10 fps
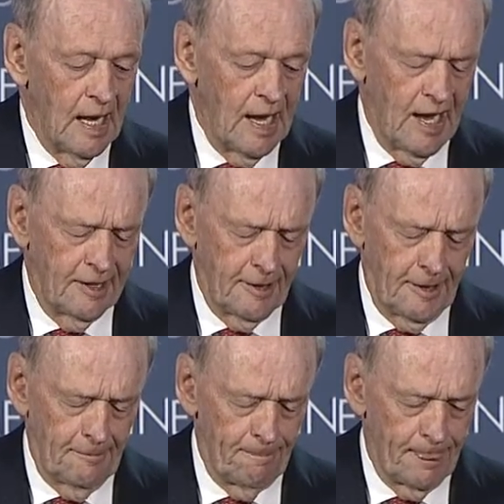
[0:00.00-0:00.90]
And
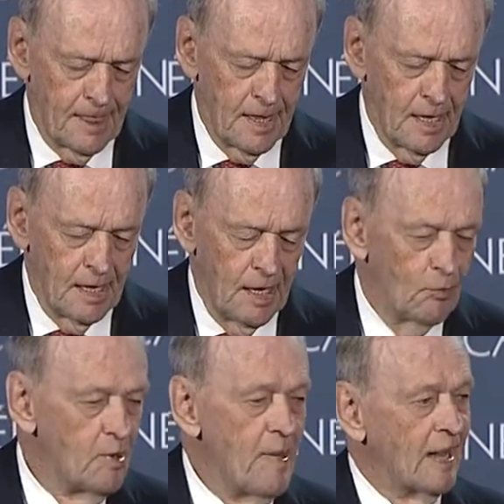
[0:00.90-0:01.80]

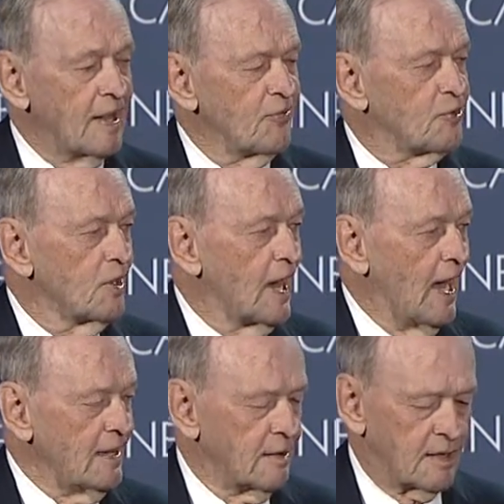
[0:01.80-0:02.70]
we met after
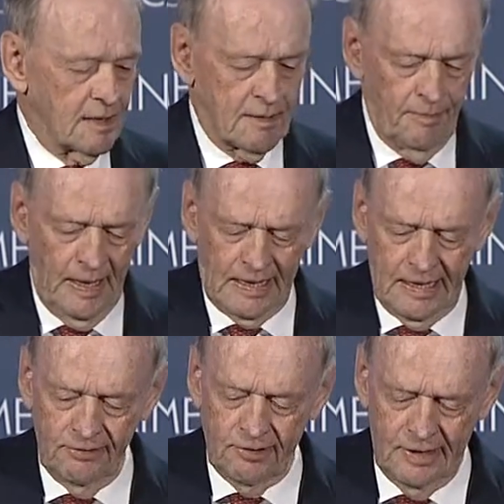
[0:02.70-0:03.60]
that, Bill
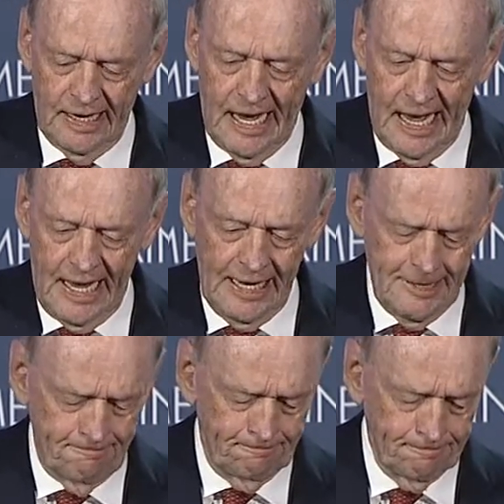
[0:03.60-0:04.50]
Clinton and
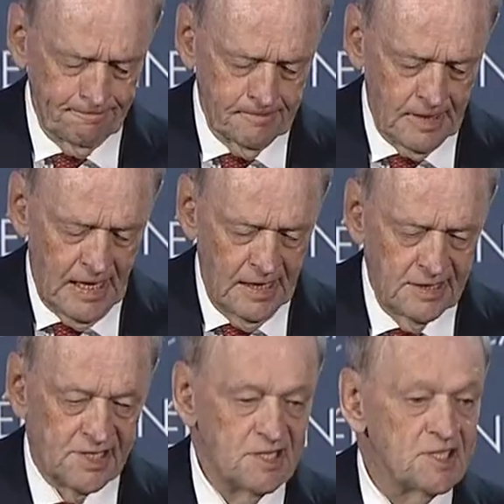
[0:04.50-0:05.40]
I,
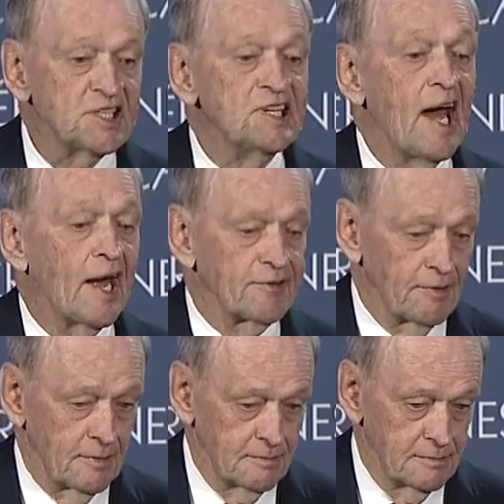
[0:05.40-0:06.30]
in
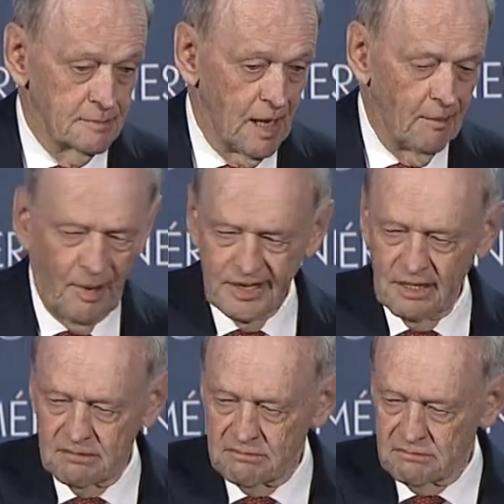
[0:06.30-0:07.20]
Seattle, about
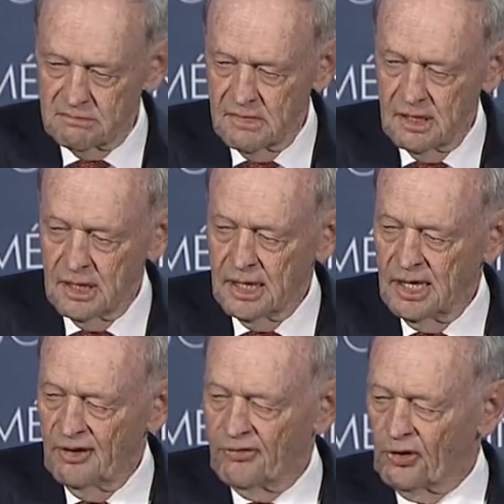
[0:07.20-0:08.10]

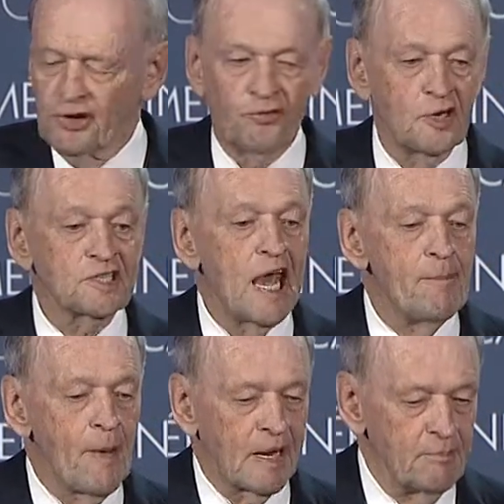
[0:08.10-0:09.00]
for the first
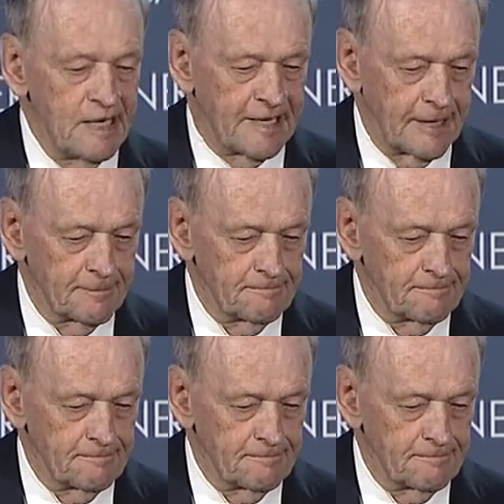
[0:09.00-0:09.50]
APEC meeting.